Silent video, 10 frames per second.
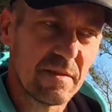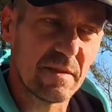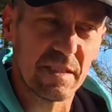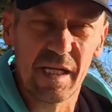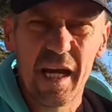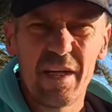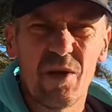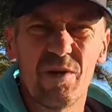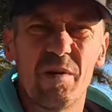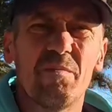Decided
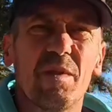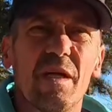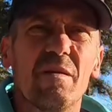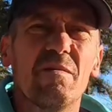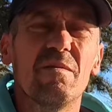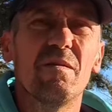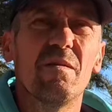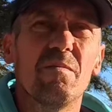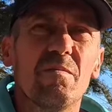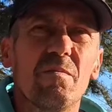though that
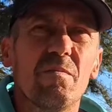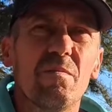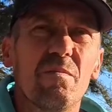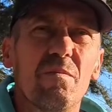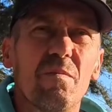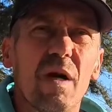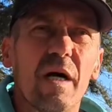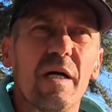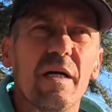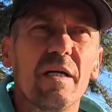
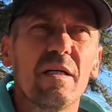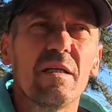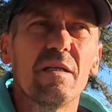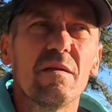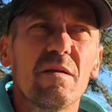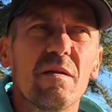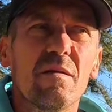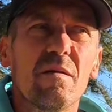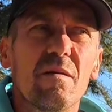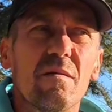
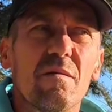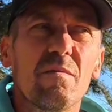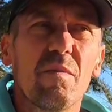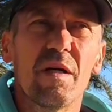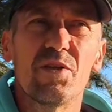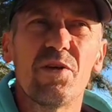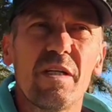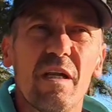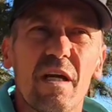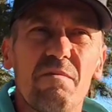my journey
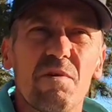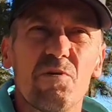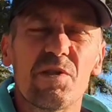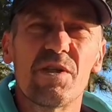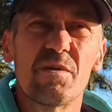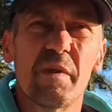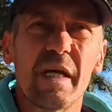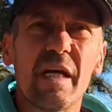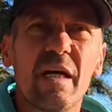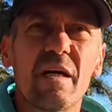to Leadville was just
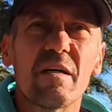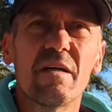beginning,